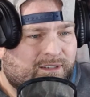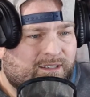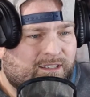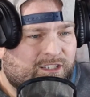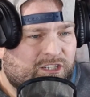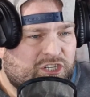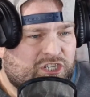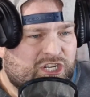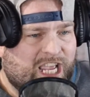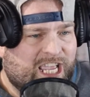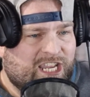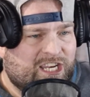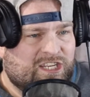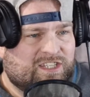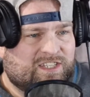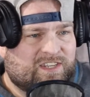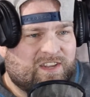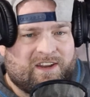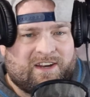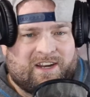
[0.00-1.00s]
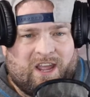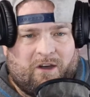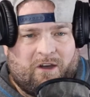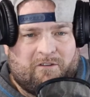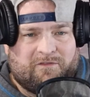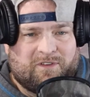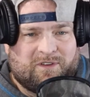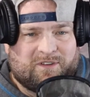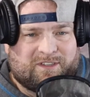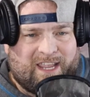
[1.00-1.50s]
Jade's son,
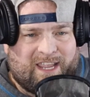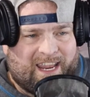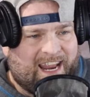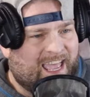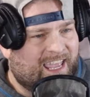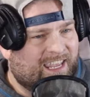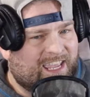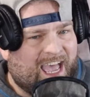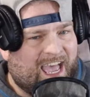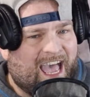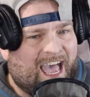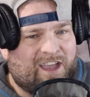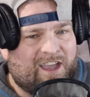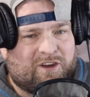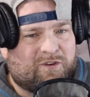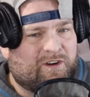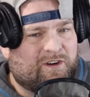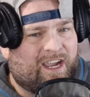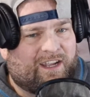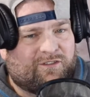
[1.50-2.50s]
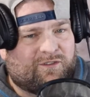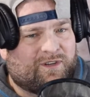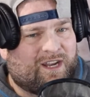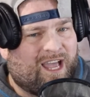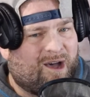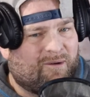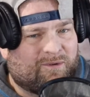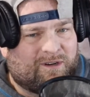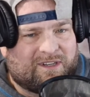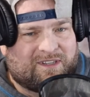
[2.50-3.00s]
however you say that. Yeah, I agree. I do
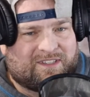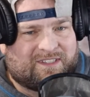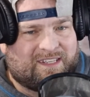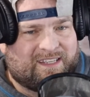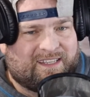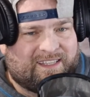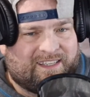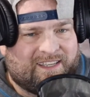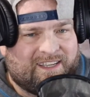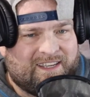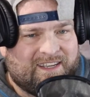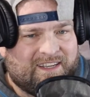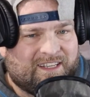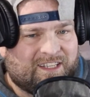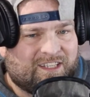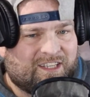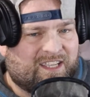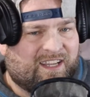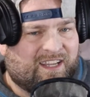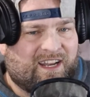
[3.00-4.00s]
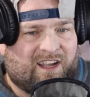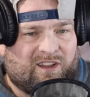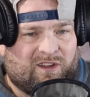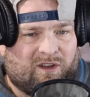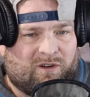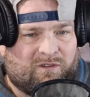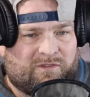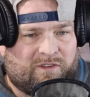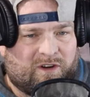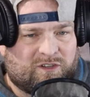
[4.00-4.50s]
not want to see
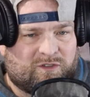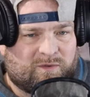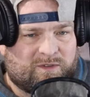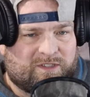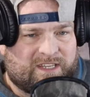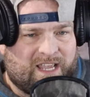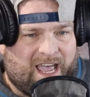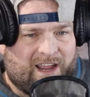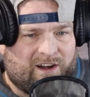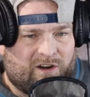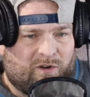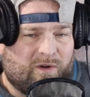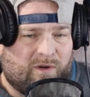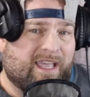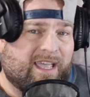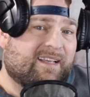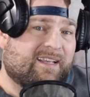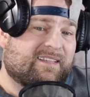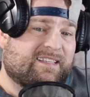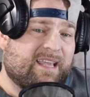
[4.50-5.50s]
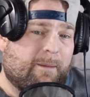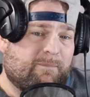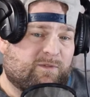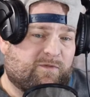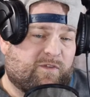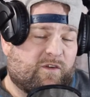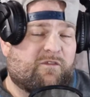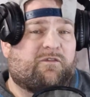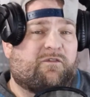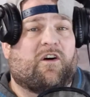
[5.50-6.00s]
Canelo versus Rosado, except
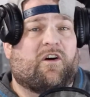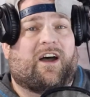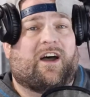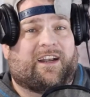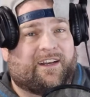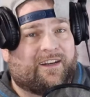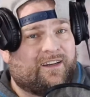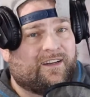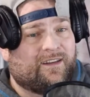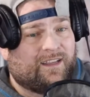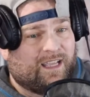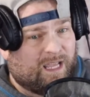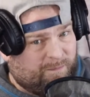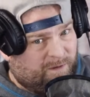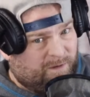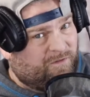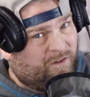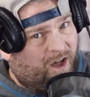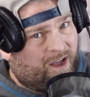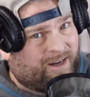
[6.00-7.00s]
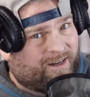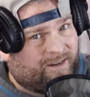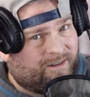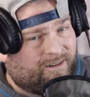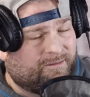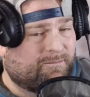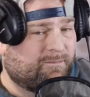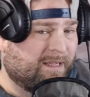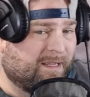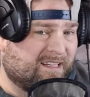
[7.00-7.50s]
for fun. It'd be fun,
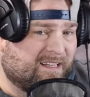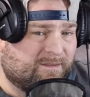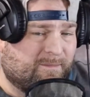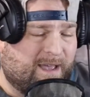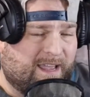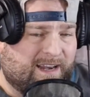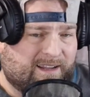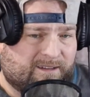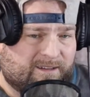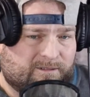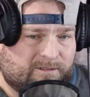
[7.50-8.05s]
but that's about it.